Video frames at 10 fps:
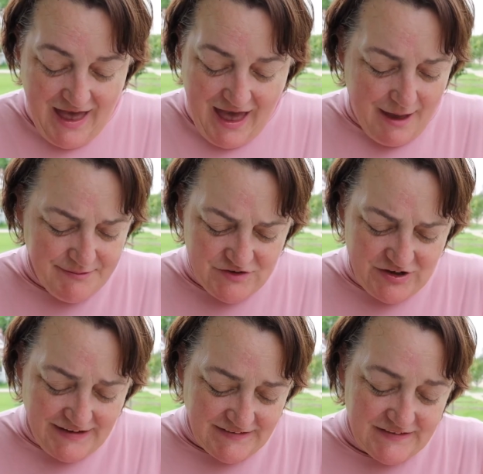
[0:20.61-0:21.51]
happened
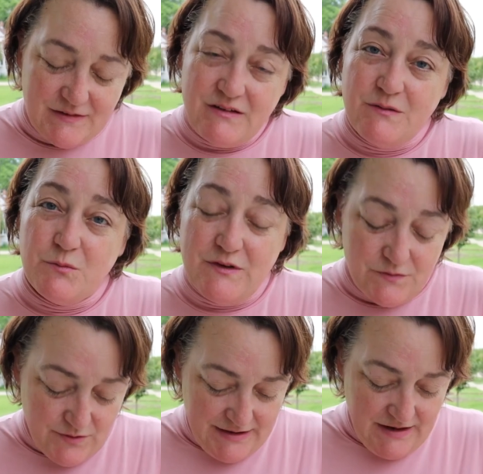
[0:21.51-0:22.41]
just as it was
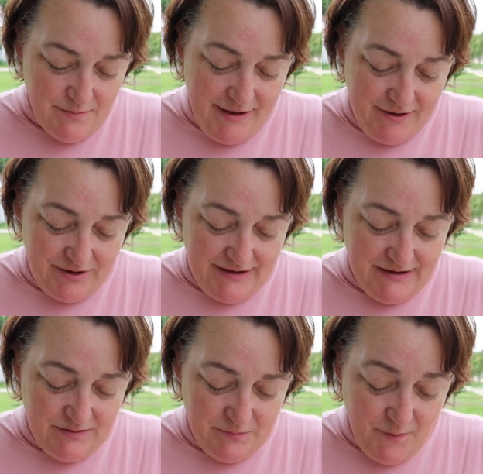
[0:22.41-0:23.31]
written about
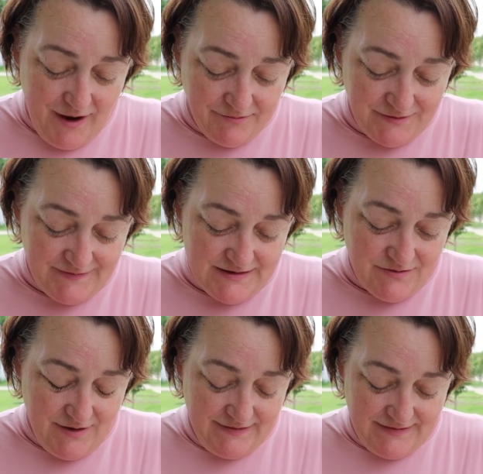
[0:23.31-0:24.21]
in the prophecy
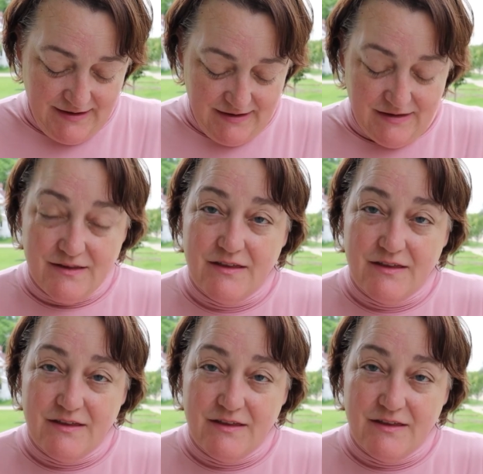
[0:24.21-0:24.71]
of Isaiah.